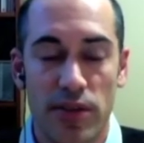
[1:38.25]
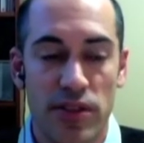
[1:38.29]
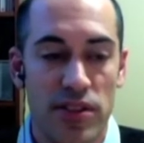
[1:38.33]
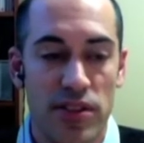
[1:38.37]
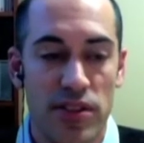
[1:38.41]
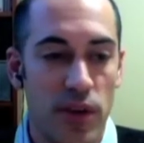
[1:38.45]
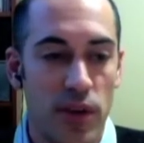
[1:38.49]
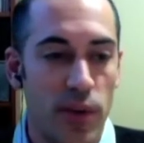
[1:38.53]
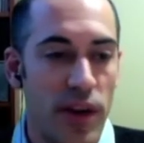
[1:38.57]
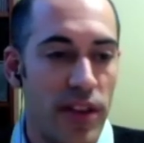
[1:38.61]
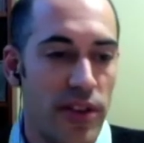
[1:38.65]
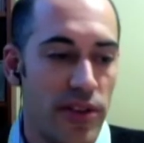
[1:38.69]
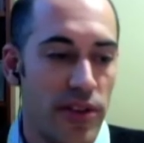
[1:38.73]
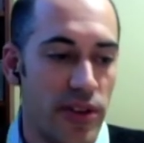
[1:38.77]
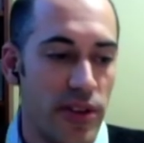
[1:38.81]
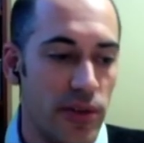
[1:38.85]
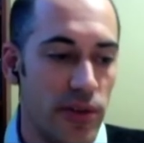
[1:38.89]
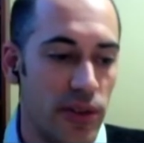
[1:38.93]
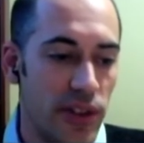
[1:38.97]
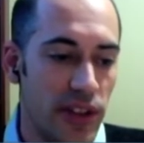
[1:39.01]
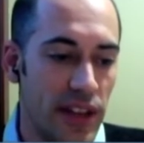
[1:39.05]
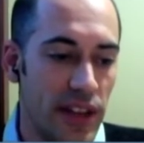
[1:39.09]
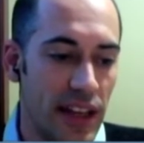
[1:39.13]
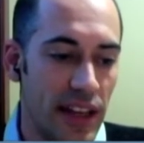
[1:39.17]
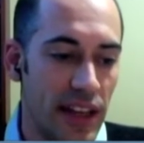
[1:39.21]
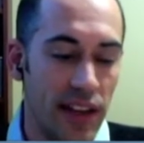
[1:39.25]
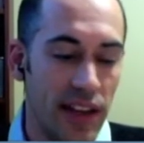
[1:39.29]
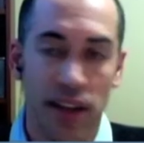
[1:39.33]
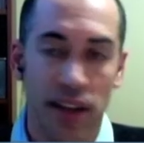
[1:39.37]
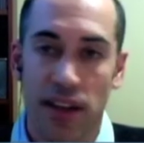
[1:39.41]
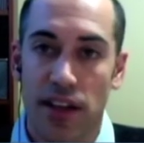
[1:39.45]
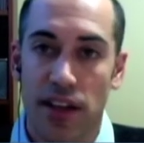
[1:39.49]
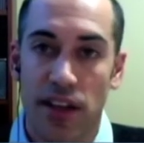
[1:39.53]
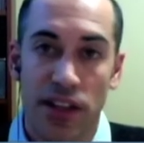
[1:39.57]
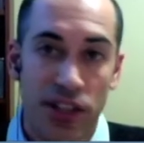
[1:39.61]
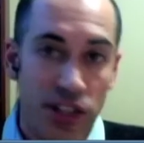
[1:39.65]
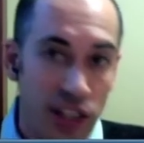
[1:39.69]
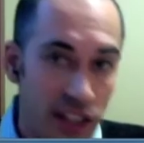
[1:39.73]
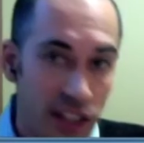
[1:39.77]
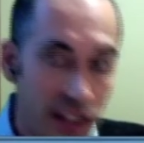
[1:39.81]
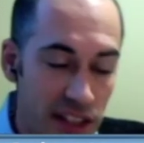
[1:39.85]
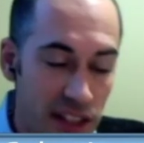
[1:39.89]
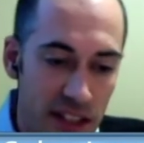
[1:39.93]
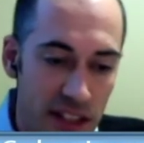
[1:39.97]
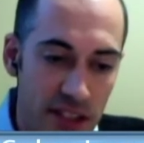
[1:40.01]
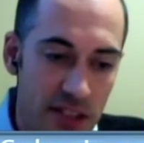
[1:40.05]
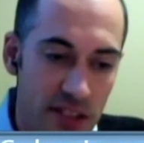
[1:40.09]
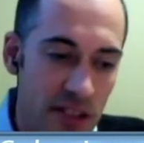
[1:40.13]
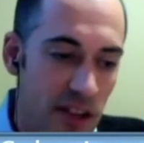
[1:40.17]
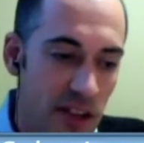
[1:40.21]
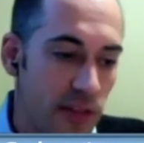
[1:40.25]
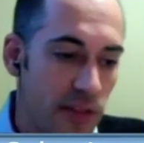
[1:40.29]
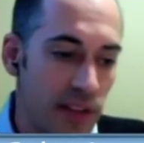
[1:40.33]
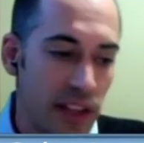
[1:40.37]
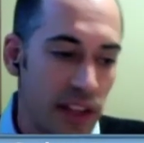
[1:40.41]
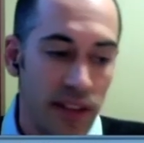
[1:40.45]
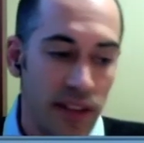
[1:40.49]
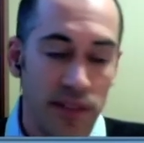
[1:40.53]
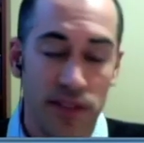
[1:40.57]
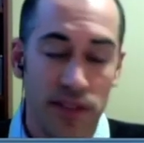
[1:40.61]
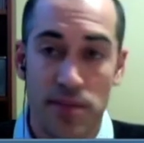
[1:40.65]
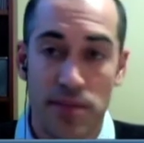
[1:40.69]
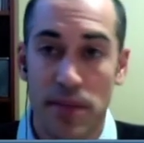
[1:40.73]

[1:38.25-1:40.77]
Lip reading: So whether you look at just conservatives,